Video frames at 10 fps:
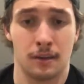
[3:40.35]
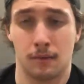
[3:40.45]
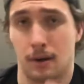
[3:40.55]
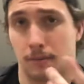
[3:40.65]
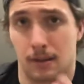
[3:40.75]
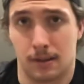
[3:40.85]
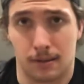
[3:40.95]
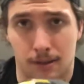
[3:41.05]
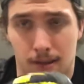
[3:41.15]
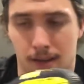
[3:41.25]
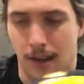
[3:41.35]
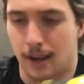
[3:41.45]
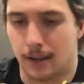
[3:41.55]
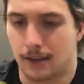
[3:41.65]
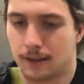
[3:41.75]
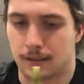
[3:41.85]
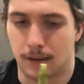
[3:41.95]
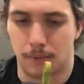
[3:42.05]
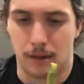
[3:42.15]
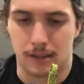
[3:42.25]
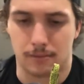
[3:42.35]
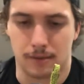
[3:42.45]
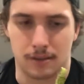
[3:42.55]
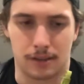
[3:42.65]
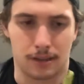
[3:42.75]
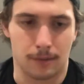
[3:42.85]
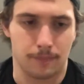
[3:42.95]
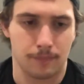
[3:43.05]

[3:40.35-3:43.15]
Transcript: when I'm wearing any type of basketball sneaker.